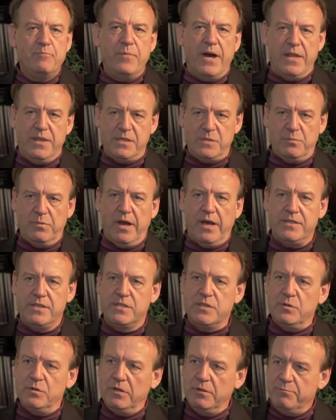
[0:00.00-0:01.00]
by this
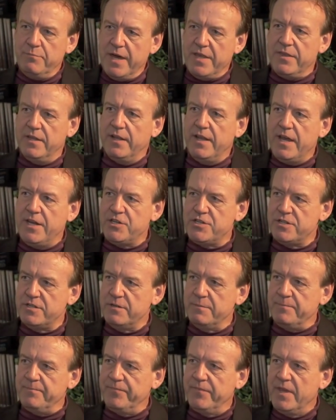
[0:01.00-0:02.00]
process called methylation,
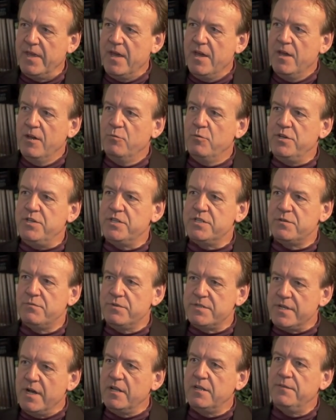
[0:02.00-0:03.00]
which is the
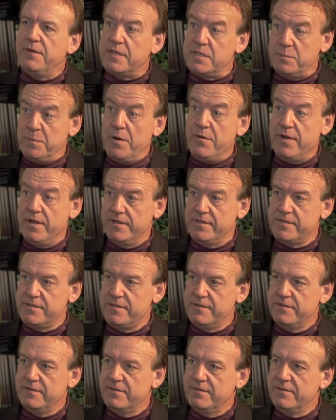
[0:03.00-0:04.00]
result of
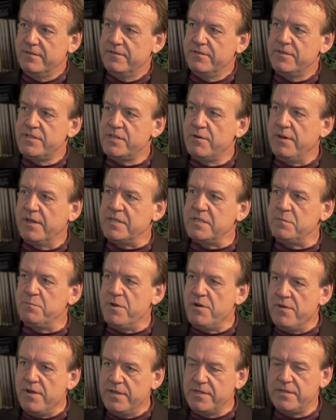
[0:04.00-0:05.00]
experience. So
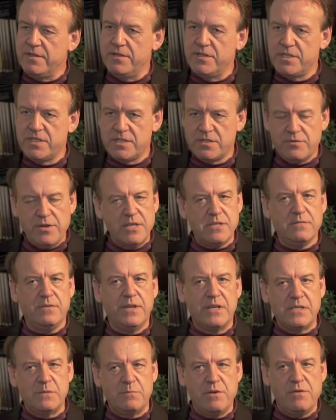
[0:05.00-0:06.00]
experiences,
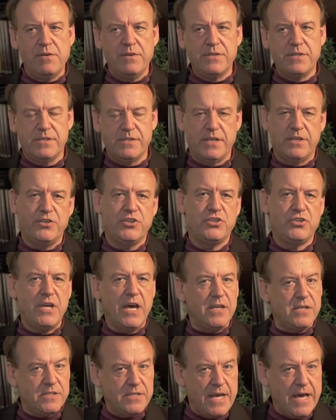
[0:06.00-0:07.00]
stressful experiences, had
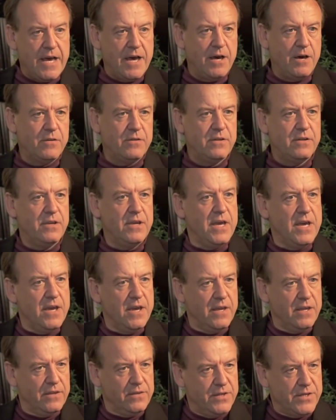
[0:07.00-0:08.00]
shut down
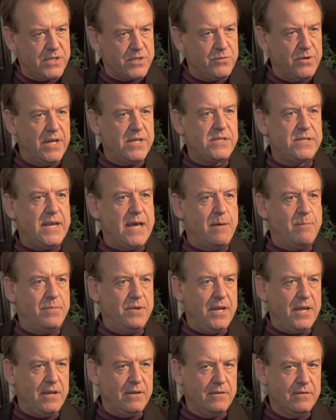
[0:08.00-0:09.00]
the stress
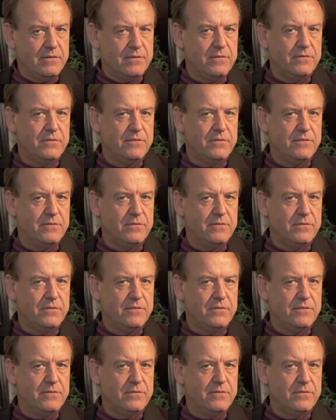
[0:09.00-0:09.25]
dampening